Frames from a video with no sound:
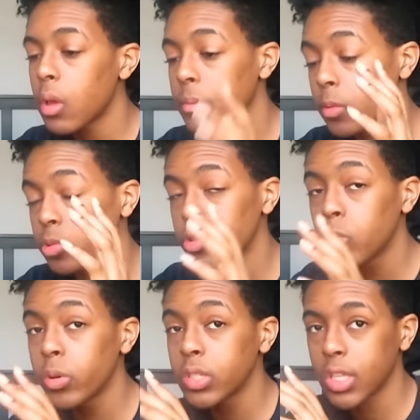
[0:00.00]
What you
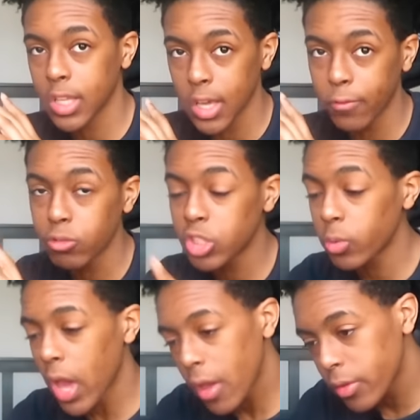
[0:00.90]
do is, if you still
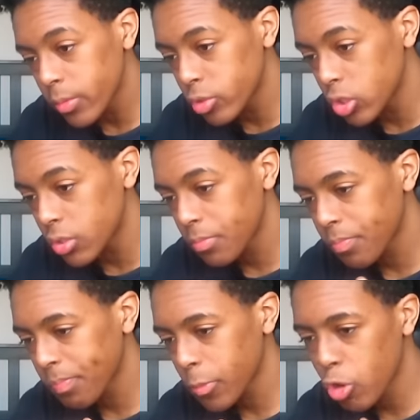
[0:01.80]
have it, just
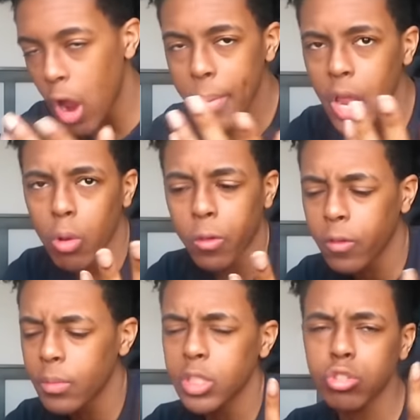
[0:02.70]
crop it out. You feel me?